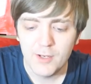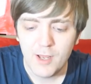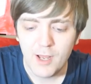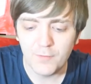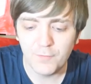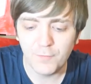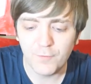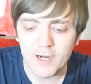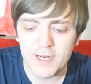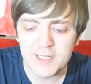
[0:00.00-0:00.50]

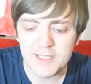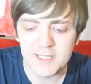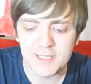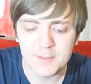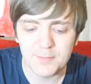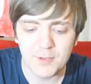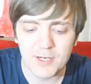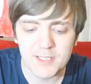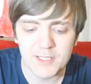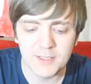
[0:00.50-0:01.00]
a phrase
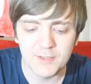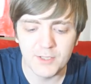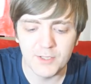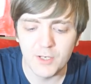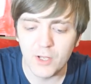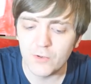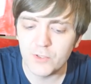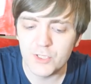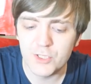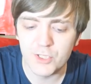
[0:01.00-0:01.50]
expressing the
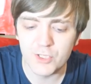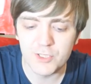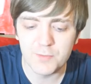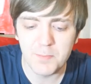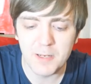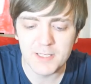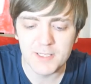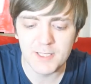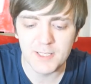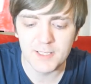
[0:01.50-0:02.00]
non
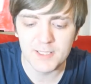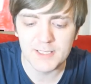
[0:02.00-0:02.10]
judgmental